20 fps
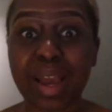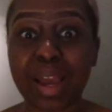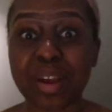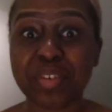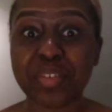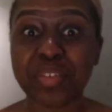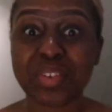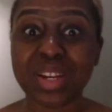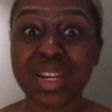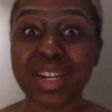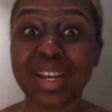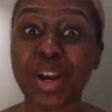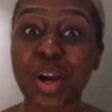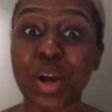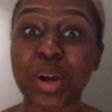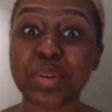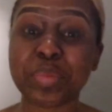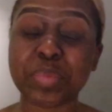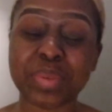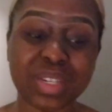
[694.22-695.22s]
I really
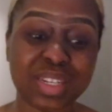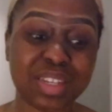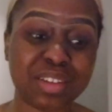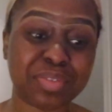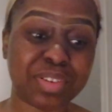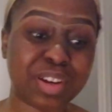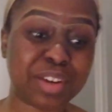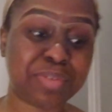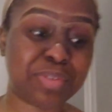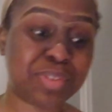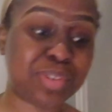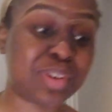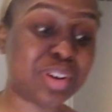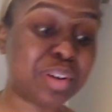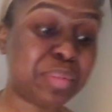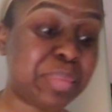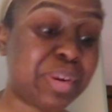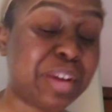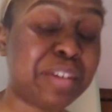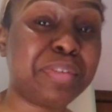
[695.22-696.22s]
can't believe I
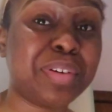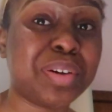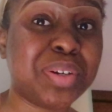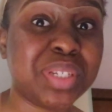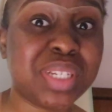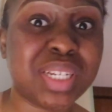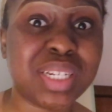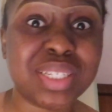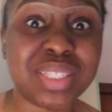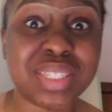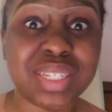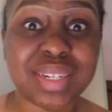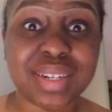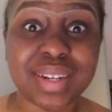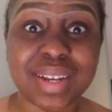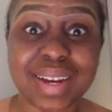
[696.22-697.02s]
forgot my foundation,